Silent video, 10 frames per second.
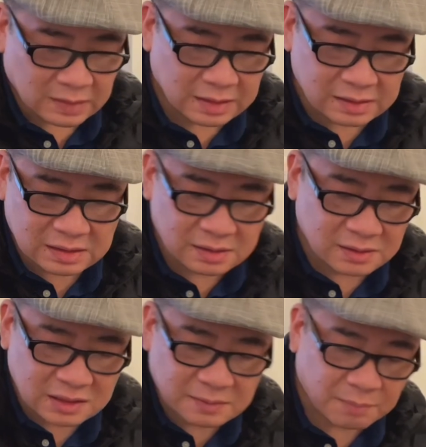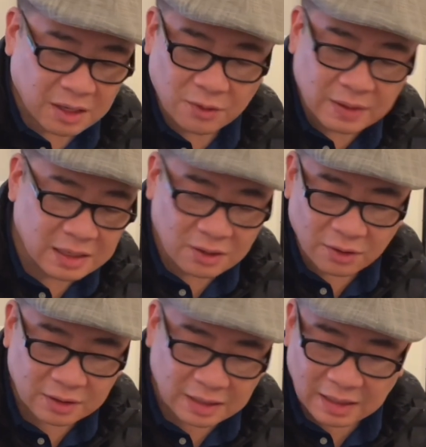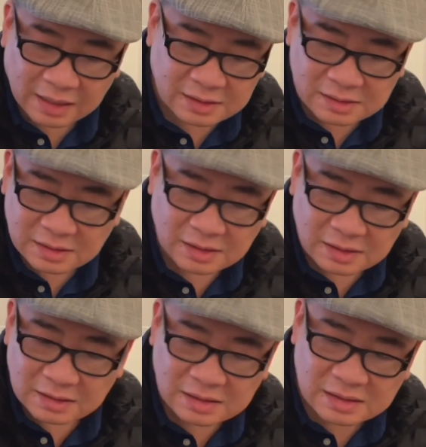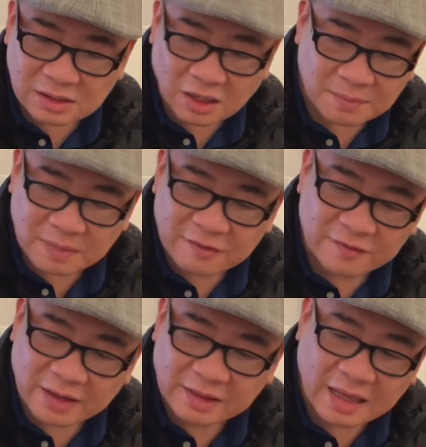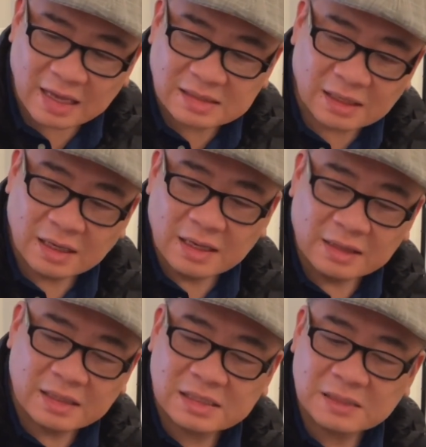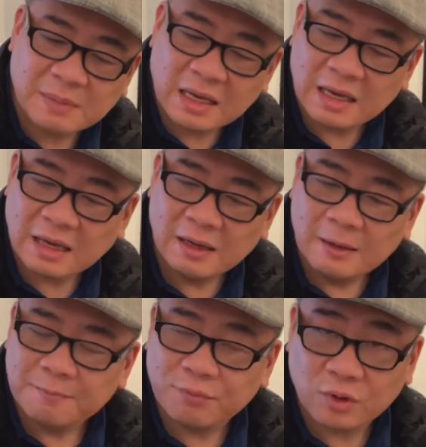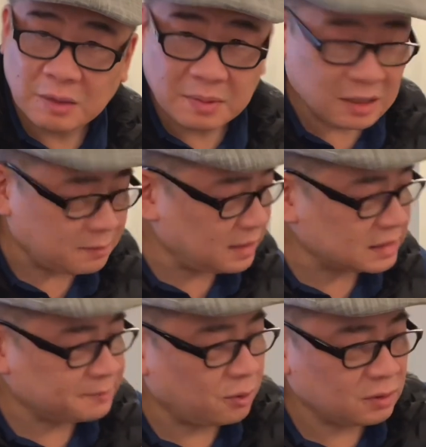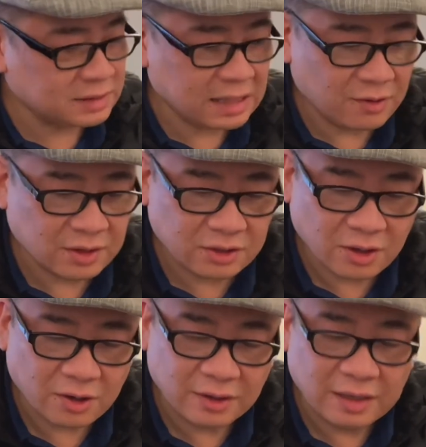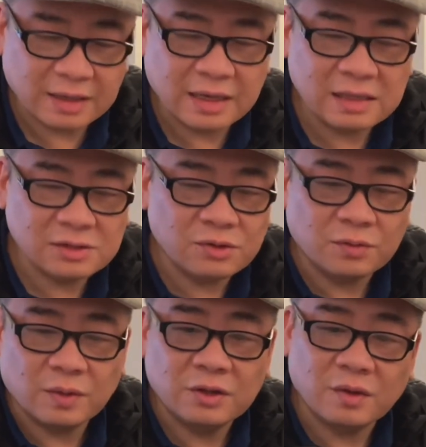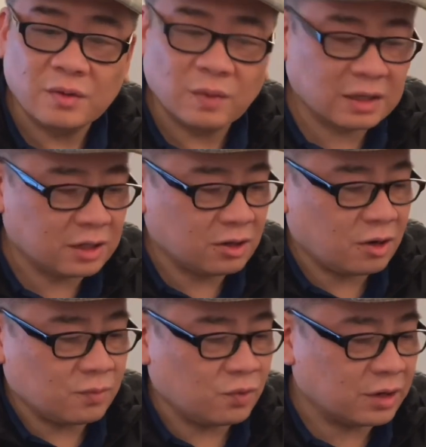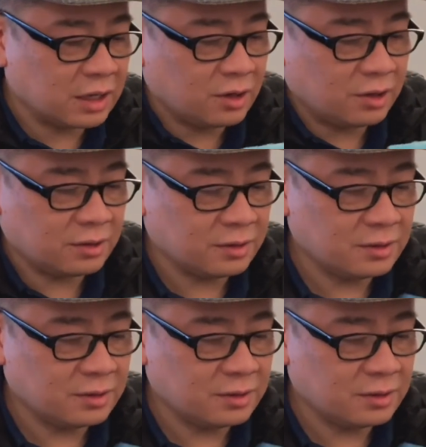Just smearing it on, guys. This is gonna be fantastic. This is my premium Les Paul style guitar, in case you're wondering what guitar I'm working on.